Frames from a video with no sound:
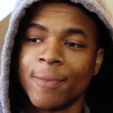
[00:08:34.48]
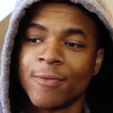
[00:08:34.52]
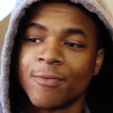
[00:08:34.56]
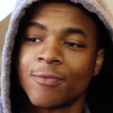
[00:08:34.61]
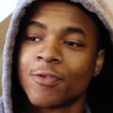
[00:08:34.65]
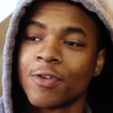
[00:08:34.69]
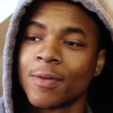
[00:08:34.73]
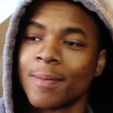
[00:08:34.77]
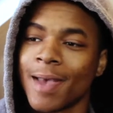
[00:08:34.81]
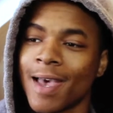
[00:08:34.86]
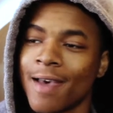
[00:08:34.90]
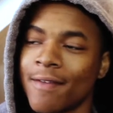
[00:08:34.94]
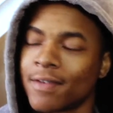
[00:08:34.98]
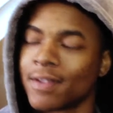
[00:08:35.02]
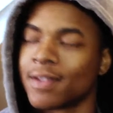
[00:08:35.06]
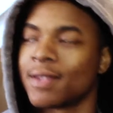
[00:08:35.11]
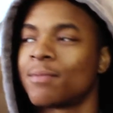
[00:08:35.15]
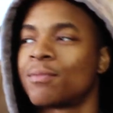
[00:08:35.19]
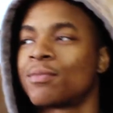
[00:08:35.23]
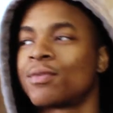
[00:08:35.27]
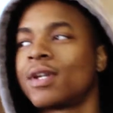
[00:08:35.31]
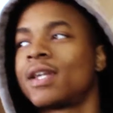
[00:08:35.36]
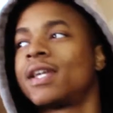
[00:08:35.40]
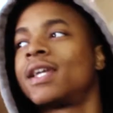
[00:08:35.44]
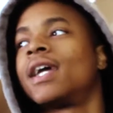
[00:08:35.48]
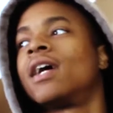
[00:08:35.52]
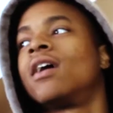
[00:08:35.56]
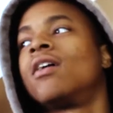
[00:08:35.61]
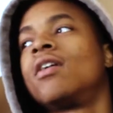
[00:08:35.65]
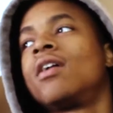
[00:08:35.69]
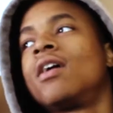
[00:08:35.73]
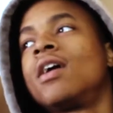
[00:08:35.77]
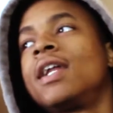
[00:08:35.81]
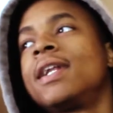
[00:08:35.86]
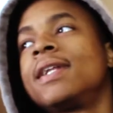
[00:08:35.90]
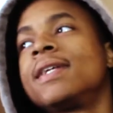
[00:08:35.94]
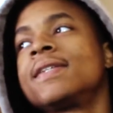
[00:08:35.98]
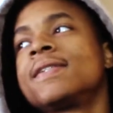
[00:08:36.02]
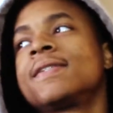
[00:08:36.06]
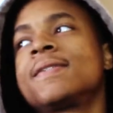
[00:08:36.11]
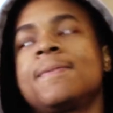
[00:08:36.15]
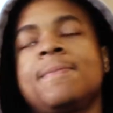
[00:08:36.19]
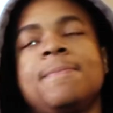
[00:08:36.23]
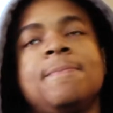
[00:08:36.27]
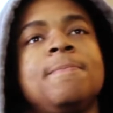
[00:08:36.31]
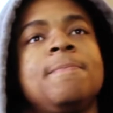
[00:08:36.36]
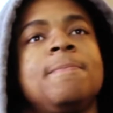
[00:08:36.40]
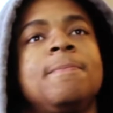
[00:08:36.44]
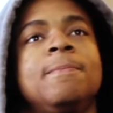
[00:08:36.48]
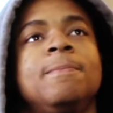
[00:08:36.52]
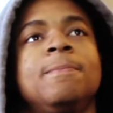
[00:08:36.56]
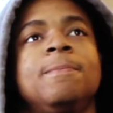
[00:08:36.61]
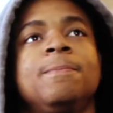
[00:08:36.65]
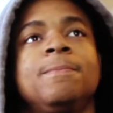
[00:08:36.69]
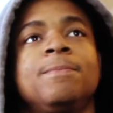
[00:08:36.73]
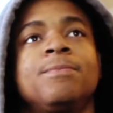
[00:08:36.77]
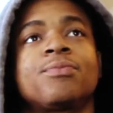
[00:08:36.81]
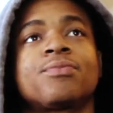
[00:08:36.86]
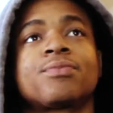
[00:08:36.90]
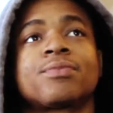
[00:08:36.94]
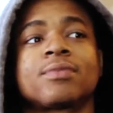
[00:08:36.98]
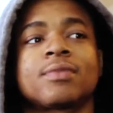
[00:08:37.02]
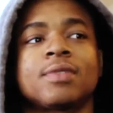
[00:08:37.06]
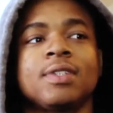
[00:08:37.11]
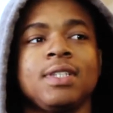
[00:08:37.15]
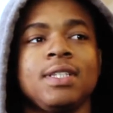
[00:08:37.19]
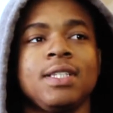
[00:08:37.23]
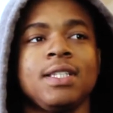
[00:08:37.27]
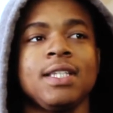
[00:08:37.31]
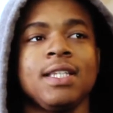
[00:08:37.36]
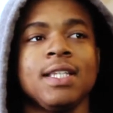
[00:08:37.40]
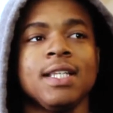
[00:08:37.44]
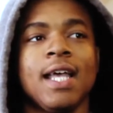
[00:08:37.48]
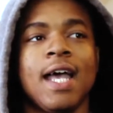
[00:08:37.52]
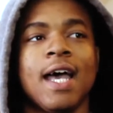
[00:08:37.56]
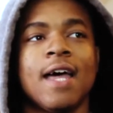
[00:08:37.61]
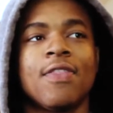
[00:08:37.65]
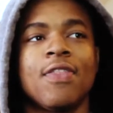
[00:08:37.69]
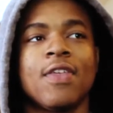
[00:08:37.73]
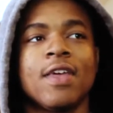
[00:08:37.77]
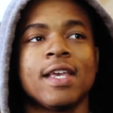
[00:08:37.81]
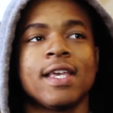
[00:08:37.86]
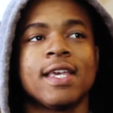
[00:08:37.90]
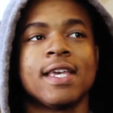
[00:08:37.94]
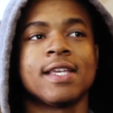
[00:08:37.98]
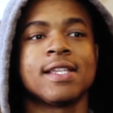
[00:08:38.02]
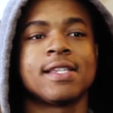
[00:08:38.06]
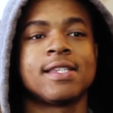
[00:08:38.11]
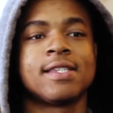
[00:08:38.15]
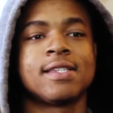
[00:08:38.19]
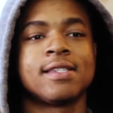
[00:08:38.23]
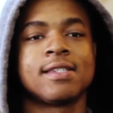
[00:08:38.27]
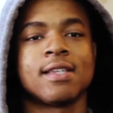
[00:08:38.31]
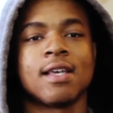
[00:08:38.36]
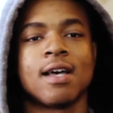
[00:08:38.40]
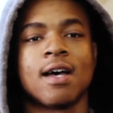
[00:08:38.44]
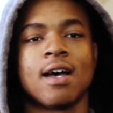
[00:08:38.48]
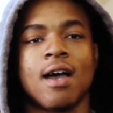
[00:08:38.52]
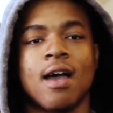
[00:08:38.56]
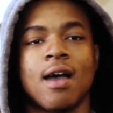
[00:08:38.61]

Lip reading: From having the breakout artist? I think it's